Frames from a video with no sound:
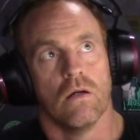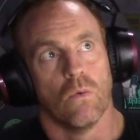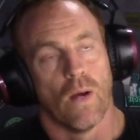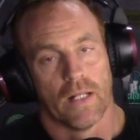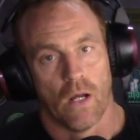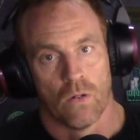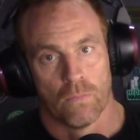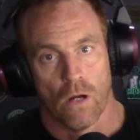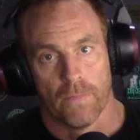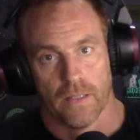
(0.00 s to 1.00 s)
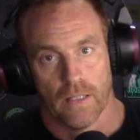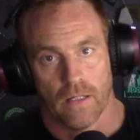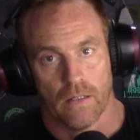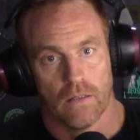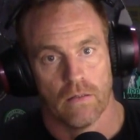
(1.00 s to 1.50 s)
well-known,
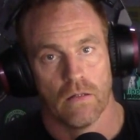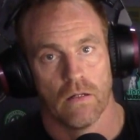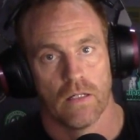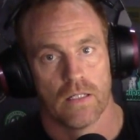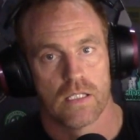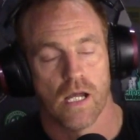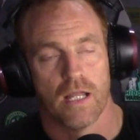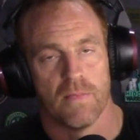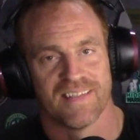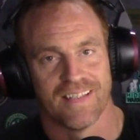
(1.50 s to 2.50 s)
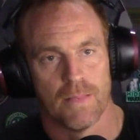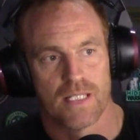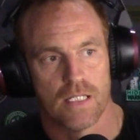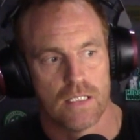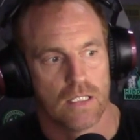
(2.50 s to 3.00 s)
popular. Time is
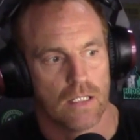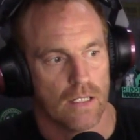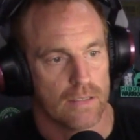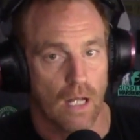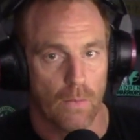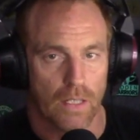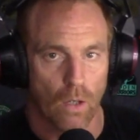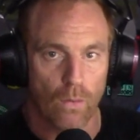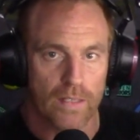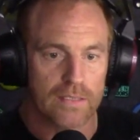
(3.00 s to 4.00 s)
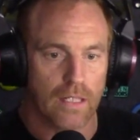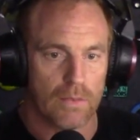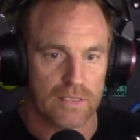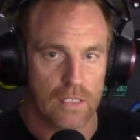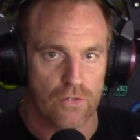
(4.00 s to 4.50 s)
limited. I
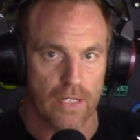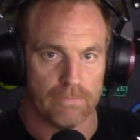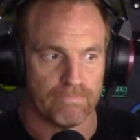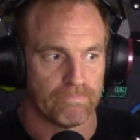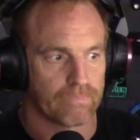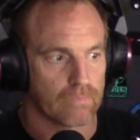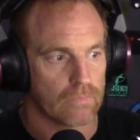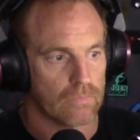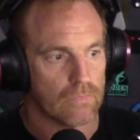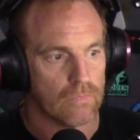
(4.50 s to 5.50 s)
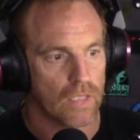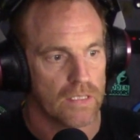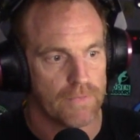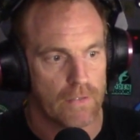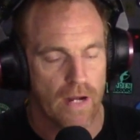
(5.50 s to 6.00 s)
will still try.
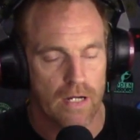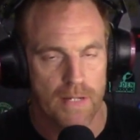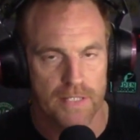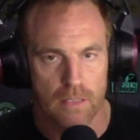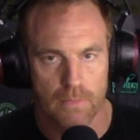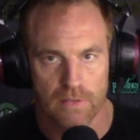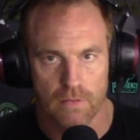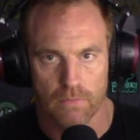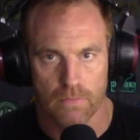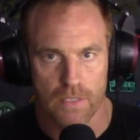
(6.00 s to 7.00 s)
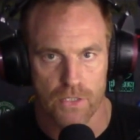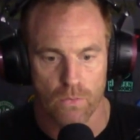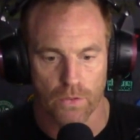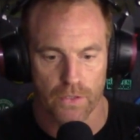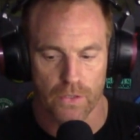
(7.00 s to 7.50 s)
Because if you're recommending them, it means you
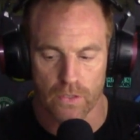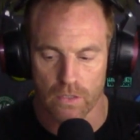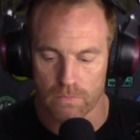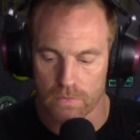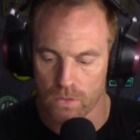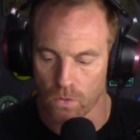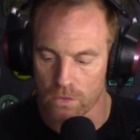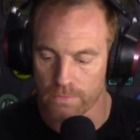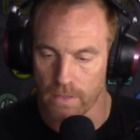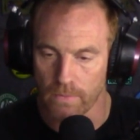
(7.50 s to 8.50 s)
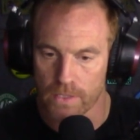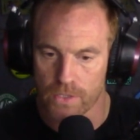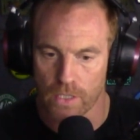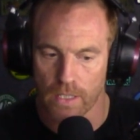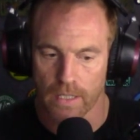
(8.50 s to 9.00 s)
want to hear them talk to me,
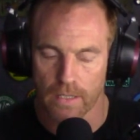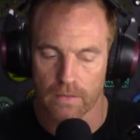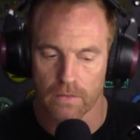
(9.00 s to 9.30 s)
which I